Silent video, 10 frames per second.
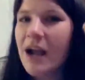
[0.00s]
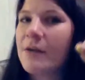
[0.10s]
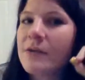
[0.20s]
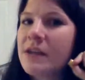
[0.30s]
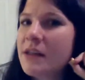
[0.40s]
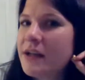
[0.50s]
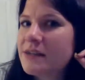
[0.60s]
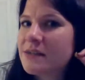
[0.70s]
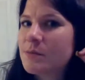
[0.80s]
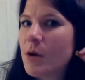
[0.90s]
I really
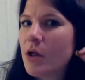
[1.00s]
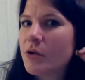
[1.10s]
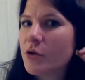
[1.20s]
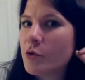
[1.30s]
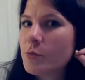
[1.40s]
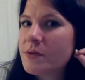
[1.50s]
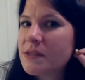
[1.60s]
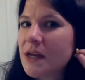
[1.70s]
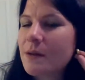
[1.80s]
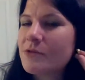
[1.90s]
like small
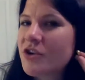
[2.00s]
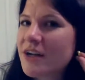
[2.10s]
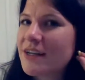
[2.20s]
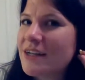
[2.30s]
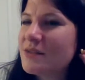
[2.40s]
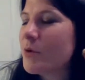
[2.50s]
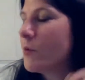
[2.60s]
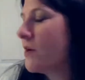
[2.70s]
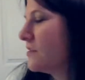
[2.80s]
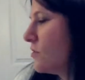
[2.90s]
hoops, and I'm trying to ease
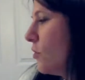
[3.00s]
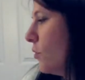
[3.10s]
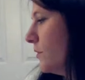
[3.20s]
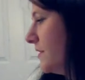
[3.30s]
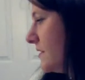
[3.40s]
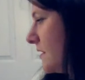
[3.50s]
my way into gold.